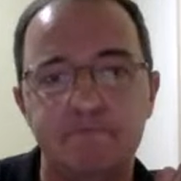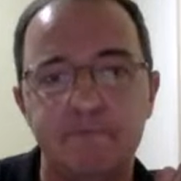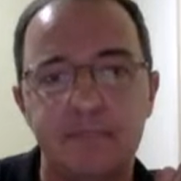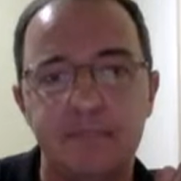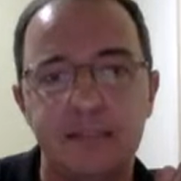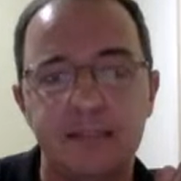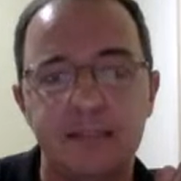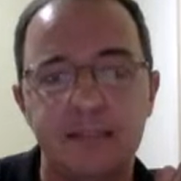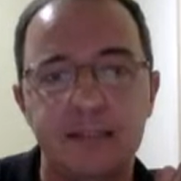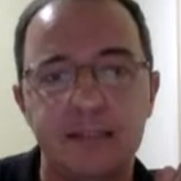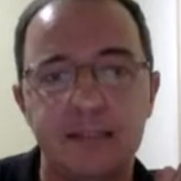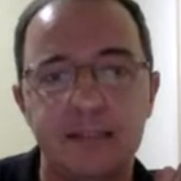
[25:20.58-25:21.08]

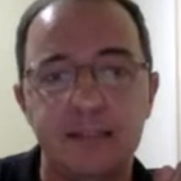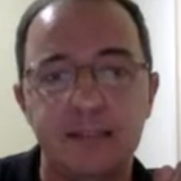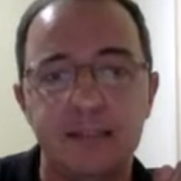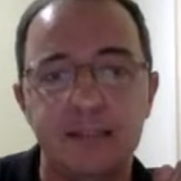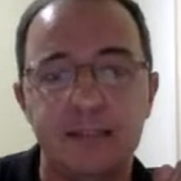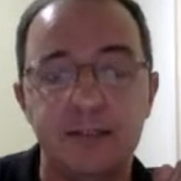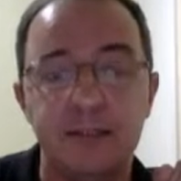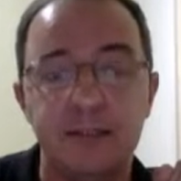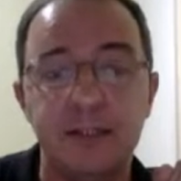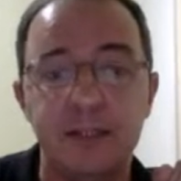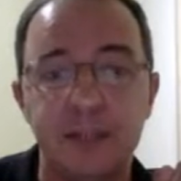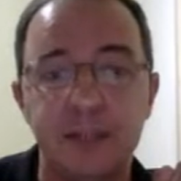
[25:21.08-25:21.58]
this
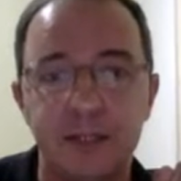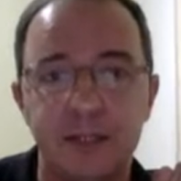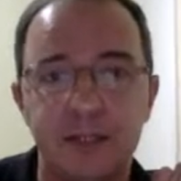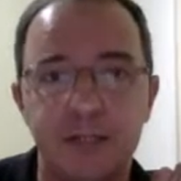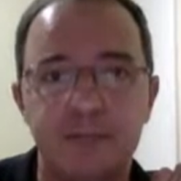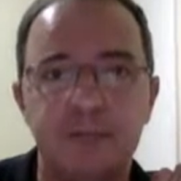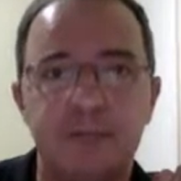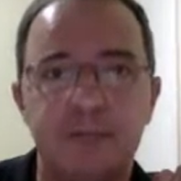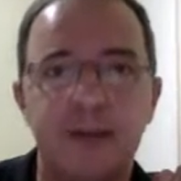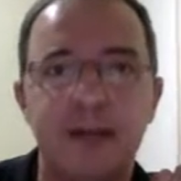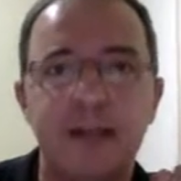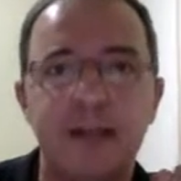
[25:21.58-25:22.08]
transition,
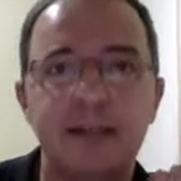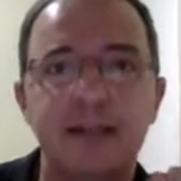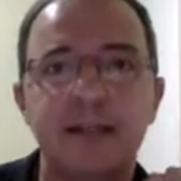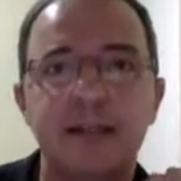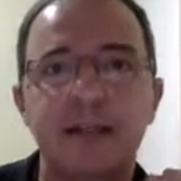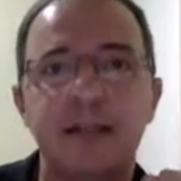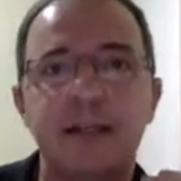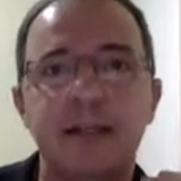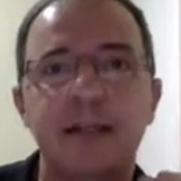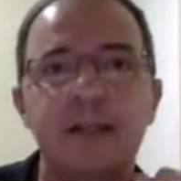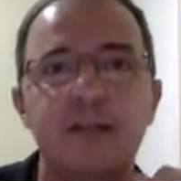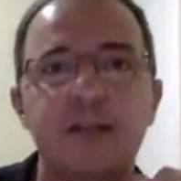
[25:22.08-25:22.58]
right?
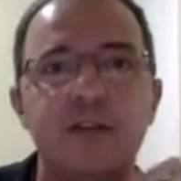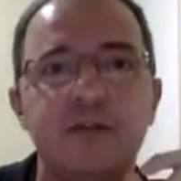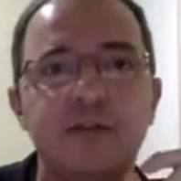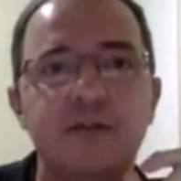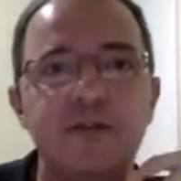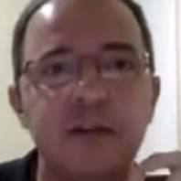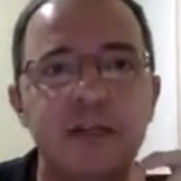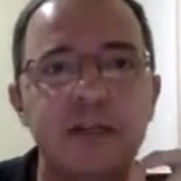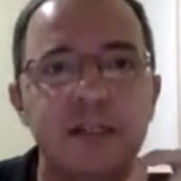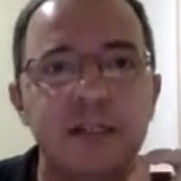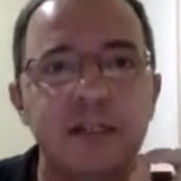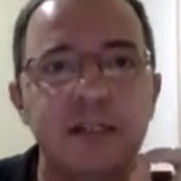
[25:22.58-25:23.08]
So
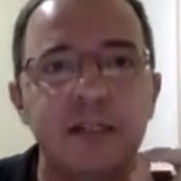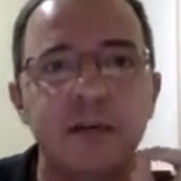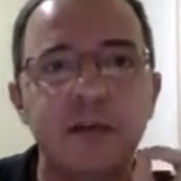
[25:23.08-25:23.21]
first,